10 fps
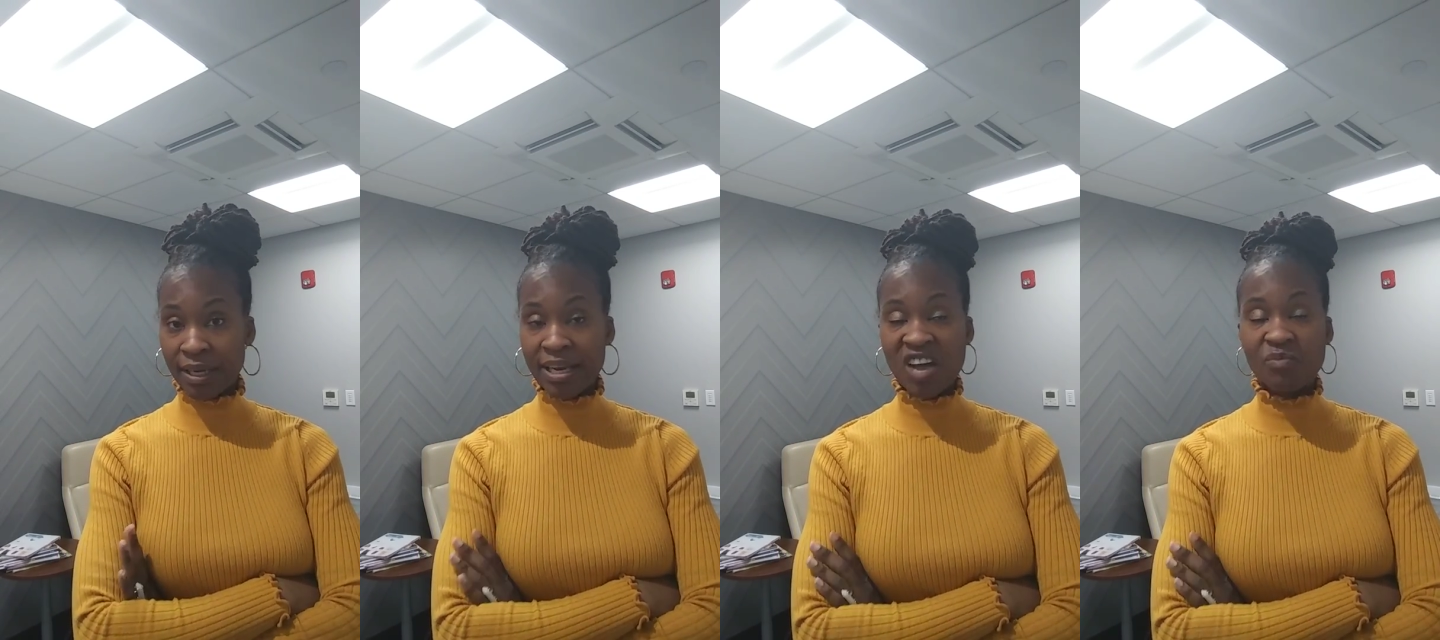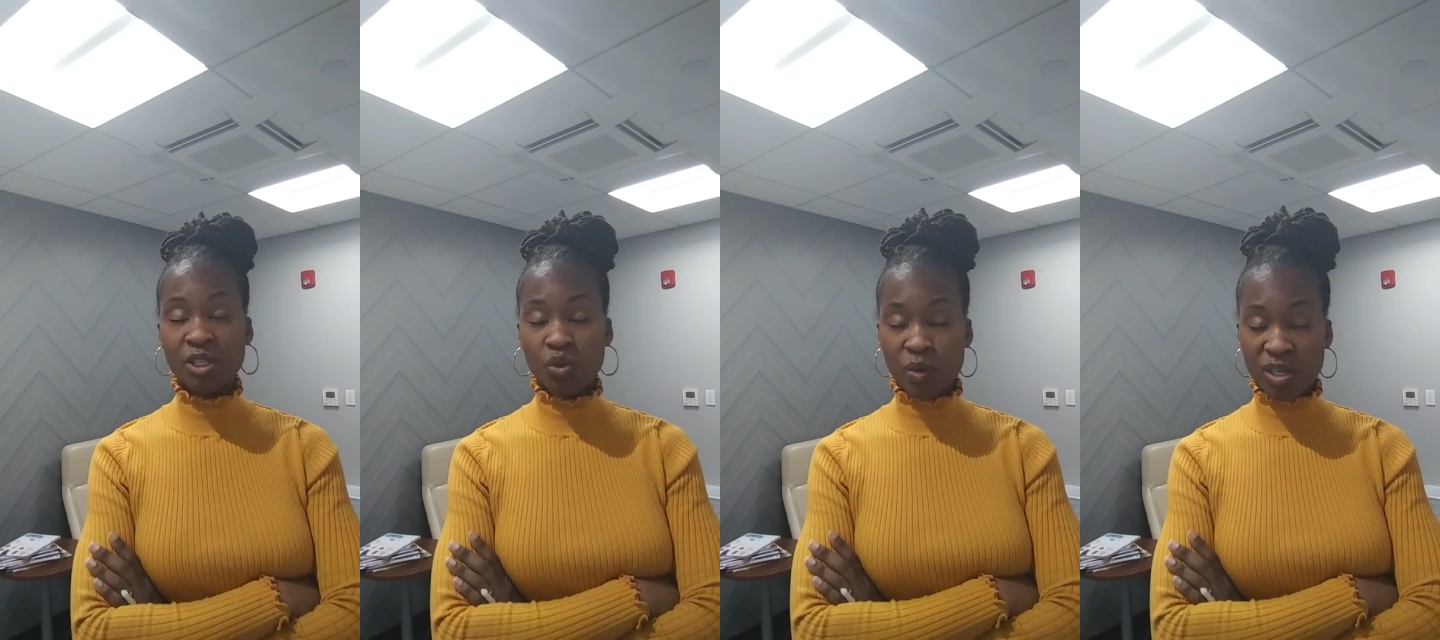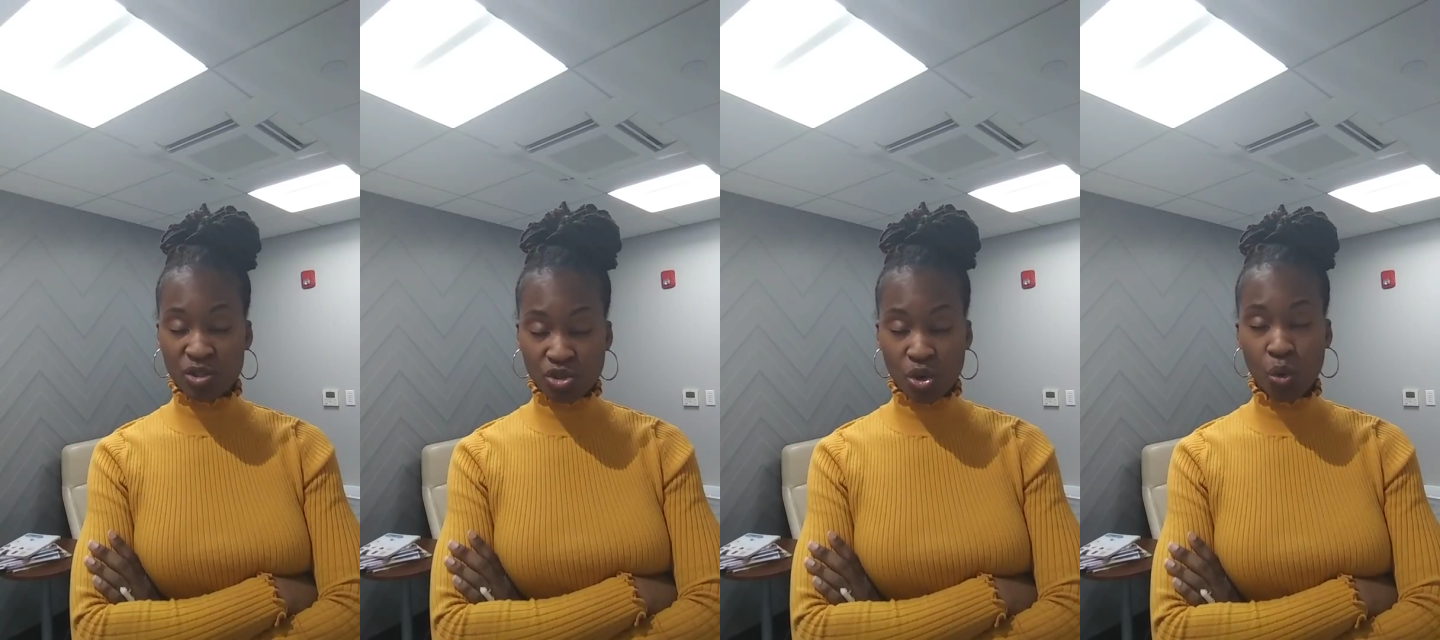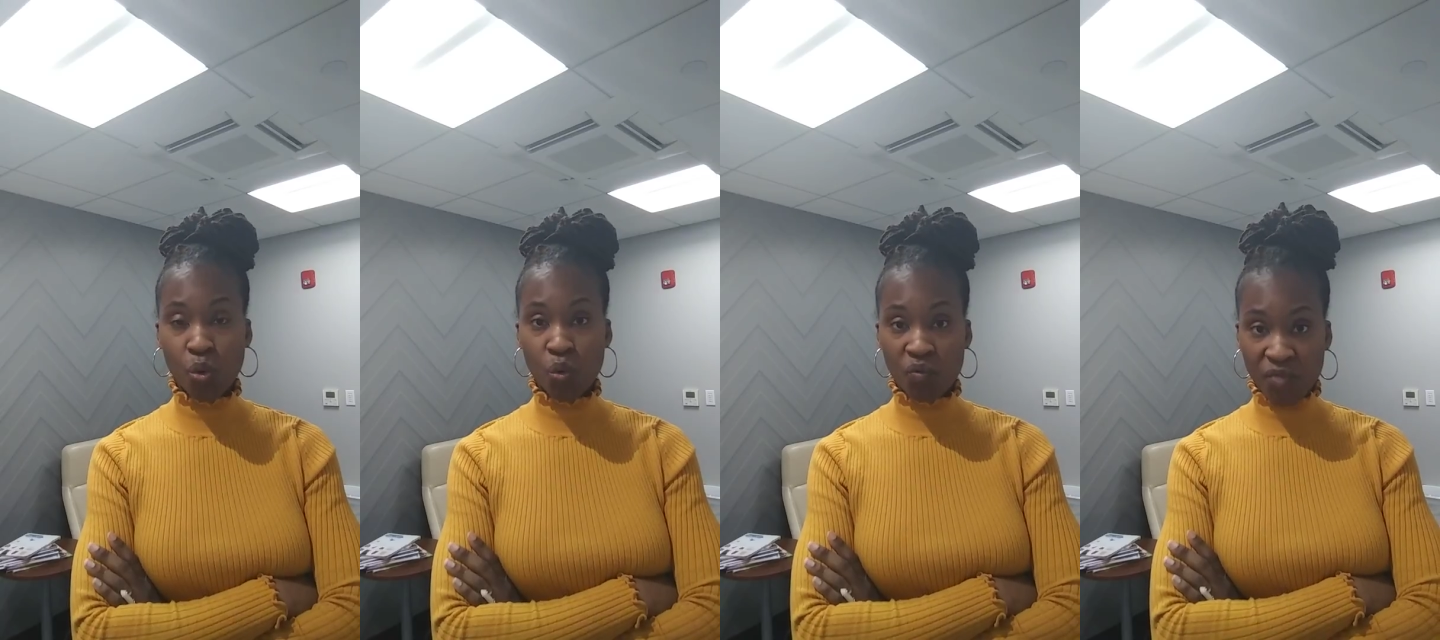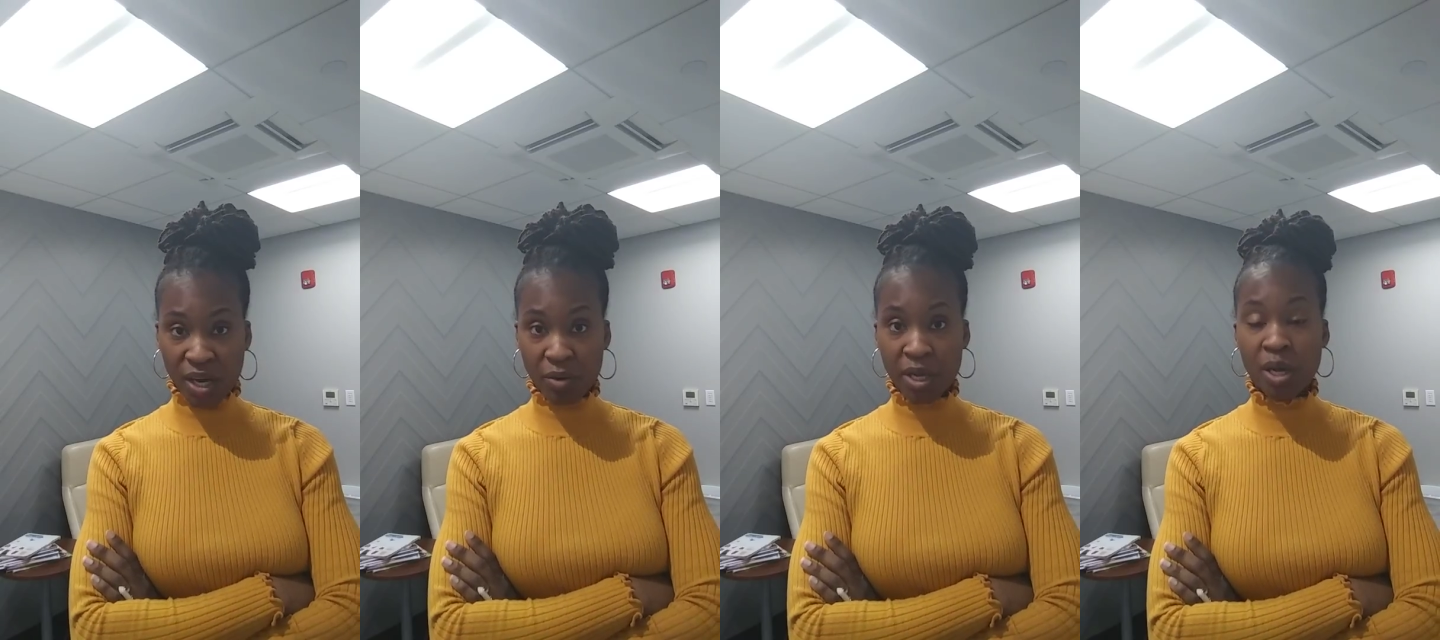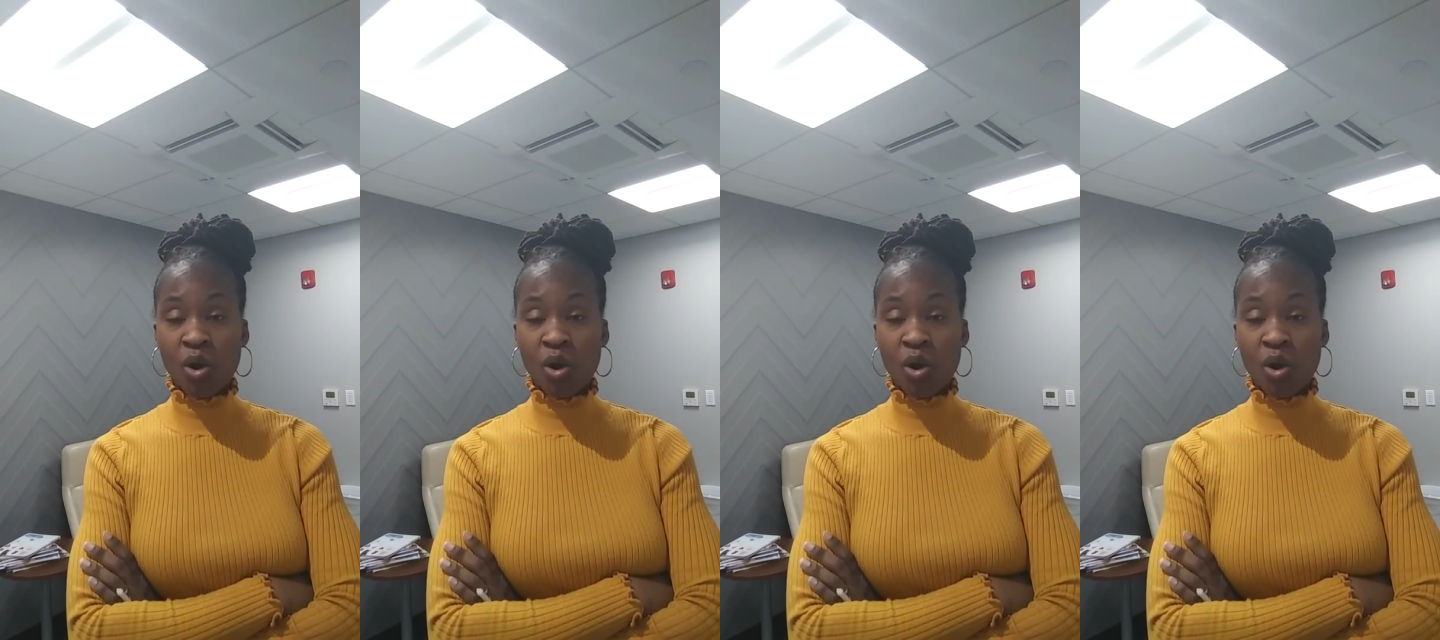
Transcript: and I've been doing so very